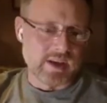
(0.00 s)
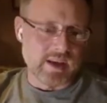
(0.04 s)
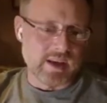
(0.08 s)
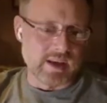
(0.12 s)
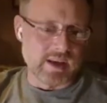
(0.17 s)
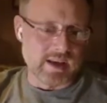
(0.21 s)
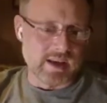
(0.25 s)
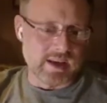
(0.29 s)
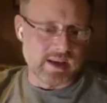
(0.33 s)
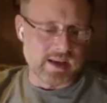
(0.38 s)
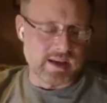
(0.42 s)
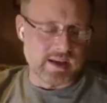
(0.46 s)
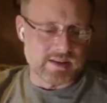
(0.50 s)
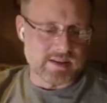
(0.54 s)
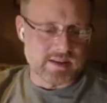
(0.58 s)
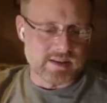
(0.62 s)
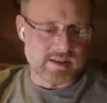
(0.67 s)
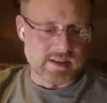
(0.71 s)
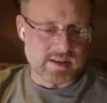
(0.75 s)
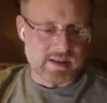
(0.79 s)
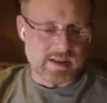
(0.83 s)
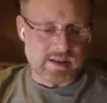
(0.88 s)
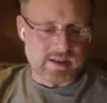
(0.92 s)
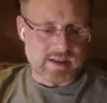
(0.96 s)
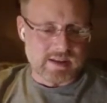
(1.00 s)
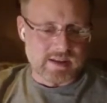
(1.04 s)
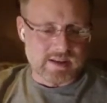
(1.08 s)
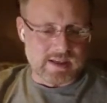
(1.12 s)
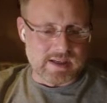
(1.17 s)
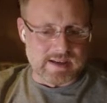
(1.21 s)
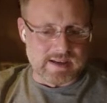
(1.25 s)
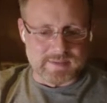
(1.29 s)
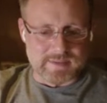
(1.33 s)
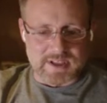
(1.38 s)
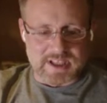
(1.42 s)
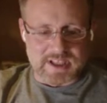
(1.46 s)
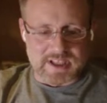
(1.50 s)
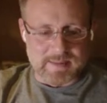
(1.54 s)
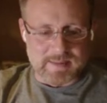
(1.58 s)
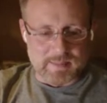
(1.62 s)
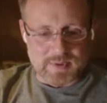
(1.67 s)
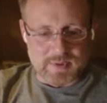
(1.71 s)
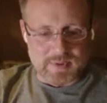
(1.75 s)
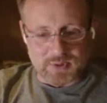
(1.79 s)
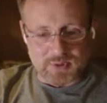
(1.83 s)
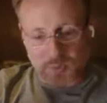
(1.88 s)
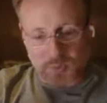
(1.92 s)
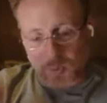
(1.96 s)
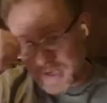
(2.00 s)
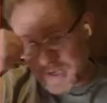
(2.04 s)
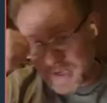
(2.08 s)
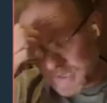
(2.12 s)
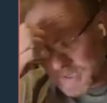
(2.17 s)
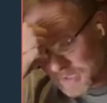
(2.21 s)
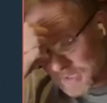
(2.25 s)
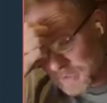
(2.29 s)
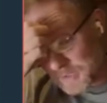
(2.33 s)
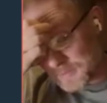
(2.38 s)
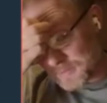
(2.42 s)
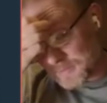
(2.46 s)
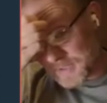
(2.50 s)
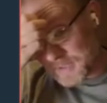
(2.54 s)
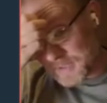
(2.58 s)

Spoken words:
And Kafka came up with this way of